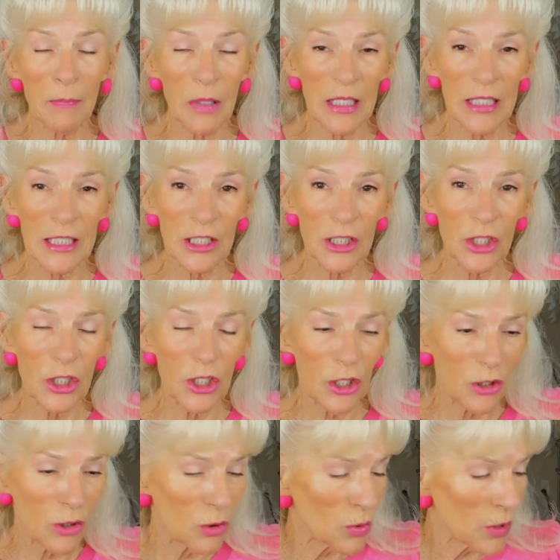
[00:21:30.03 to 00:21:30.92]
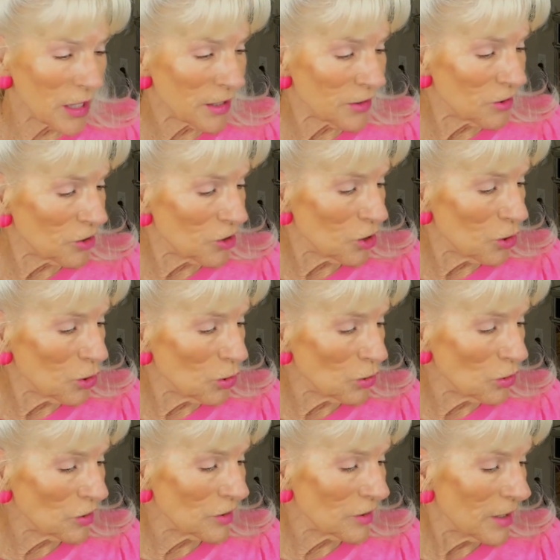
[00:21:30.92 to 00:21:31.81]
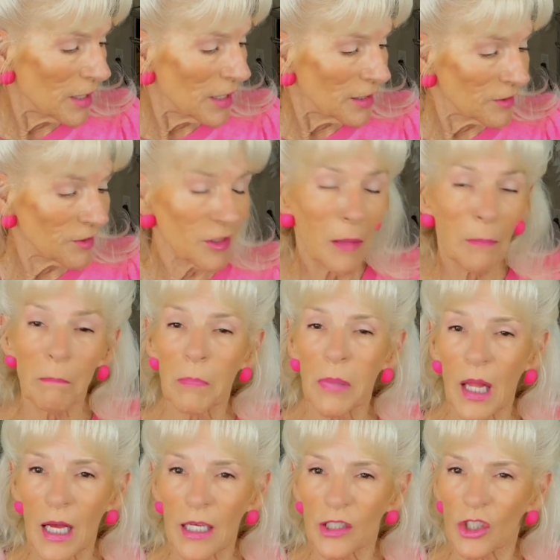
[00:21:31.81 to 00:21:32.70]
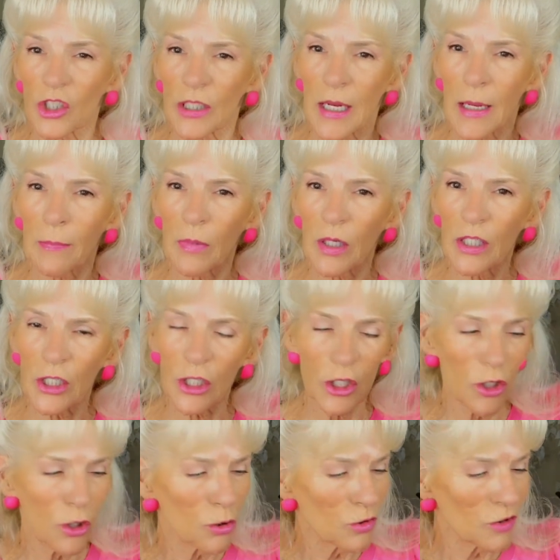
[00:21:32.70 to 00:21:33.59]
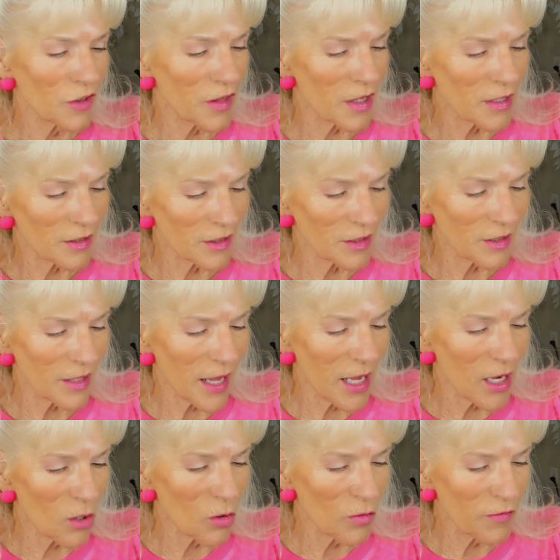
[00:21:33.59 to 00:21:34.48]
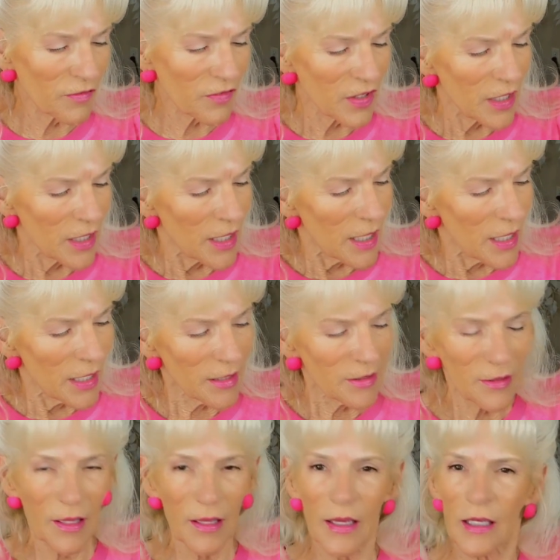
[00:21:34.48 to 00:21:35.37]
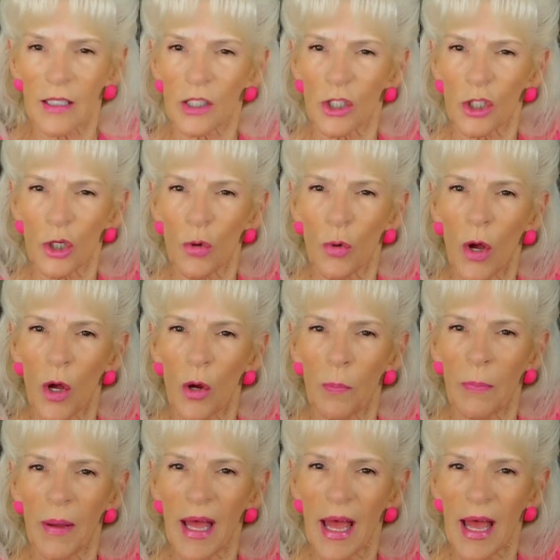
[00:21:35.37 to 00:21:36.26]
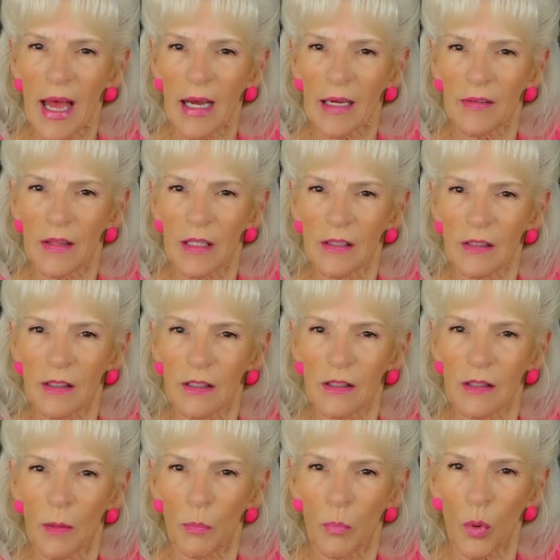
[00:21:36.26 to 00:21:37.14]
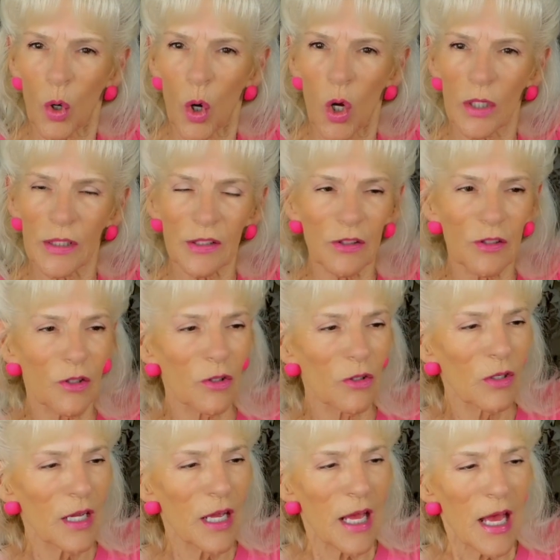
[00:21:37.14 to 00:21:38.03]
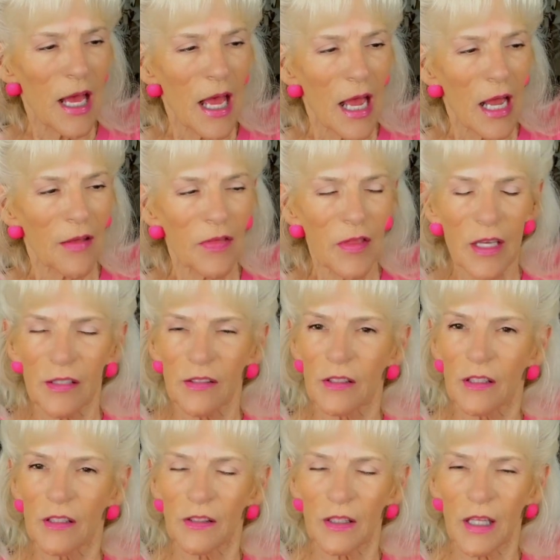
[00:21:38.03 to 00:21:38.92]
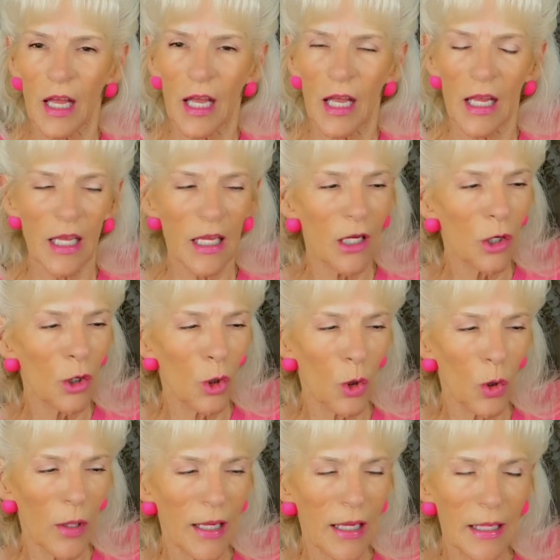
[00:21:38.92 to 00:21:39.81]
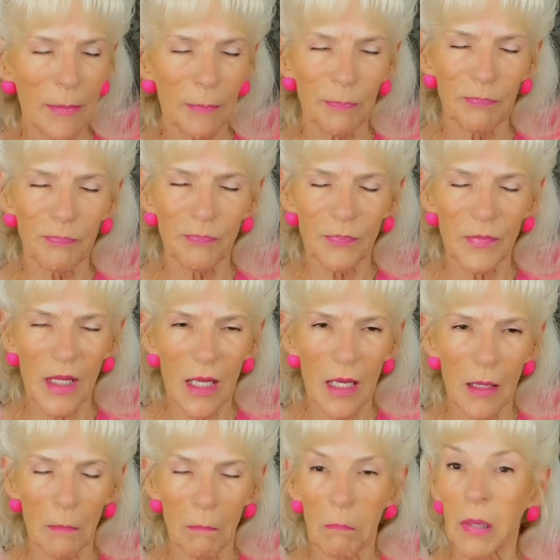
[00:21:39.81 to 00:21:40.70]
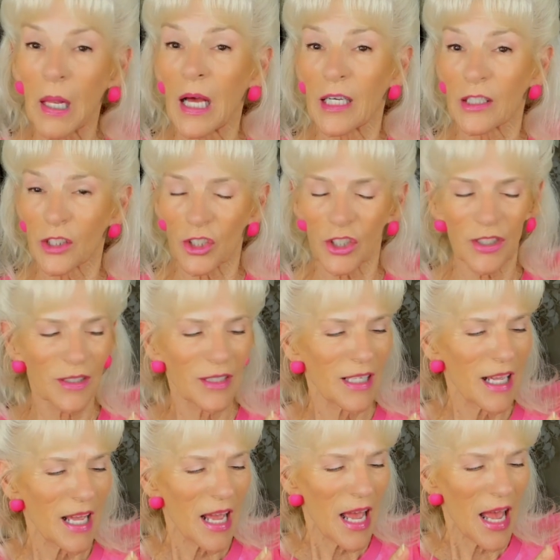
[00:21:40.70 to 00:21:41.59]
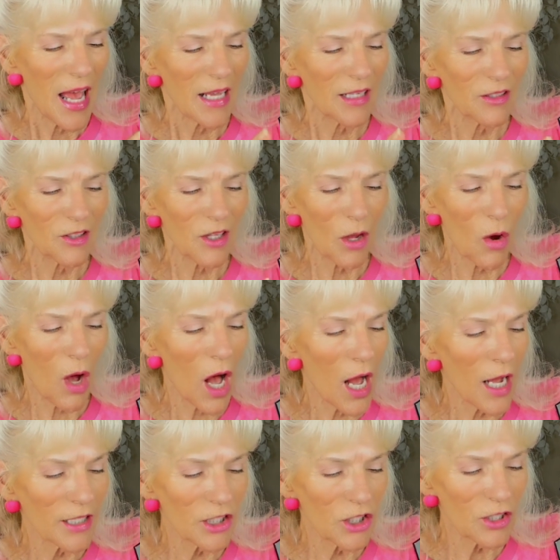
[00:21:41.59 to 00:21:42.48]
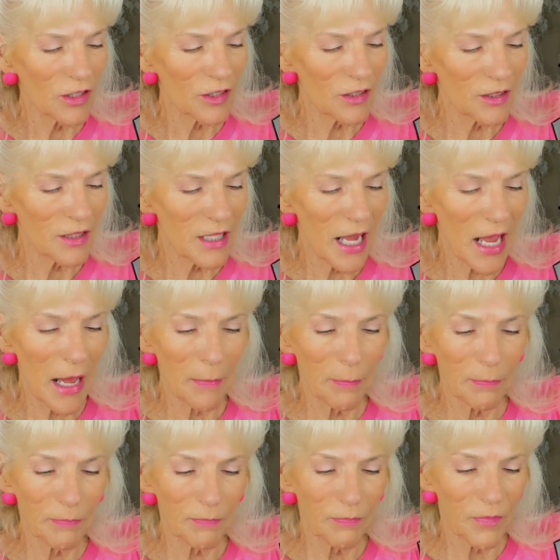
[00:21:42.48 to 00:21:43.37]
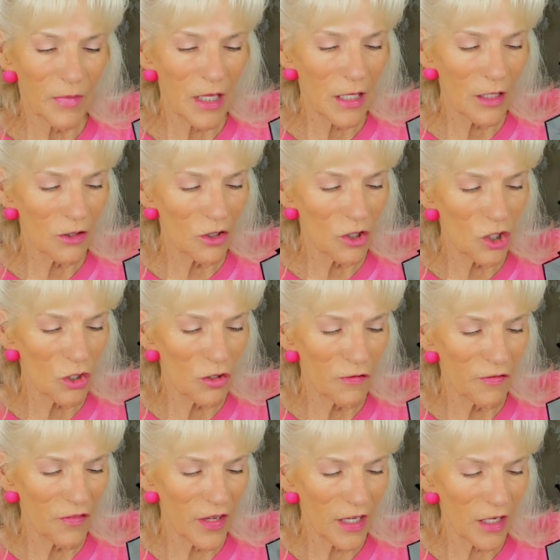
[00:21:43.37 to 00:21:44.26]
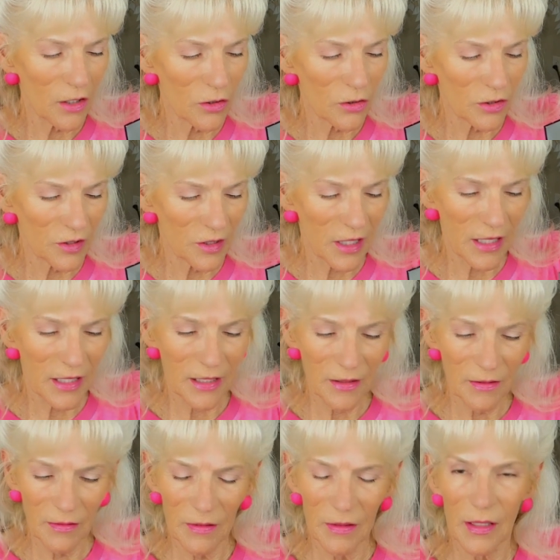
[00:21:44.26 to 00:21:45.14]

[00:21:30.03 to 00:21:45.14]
going to do is use some blush, and I'm going to use this e.l.f. It's like a duo pack. This is a bronzer, and this is a cream blush. And so I just tap these 2 fingers in